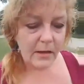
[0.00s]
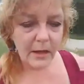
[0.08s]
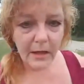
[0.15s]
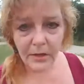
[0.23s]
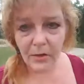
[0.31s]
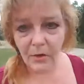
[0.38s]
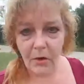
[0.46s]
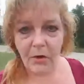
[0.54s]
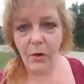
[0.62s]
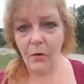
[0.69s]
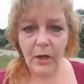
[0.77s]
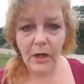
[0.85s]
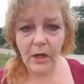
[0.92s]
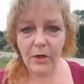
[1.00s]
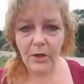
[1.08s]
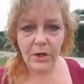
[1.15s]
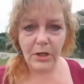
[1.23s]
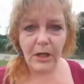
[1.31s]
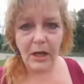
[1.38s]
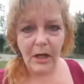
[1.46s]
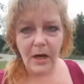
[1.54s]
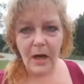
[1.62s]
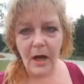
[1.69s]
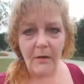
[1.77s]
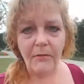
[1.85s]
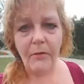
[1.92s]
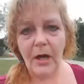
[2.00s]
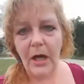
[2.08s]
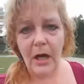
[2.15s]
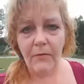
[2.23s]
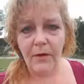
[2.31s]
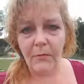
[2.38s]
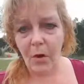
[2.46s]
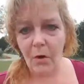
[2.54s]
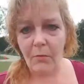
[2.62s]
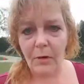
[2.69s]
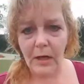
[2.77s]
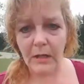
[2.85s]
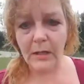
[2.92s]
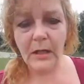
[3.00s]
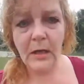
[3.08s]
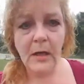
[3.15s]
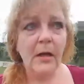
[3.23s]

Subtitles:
is your own energy in every given moment.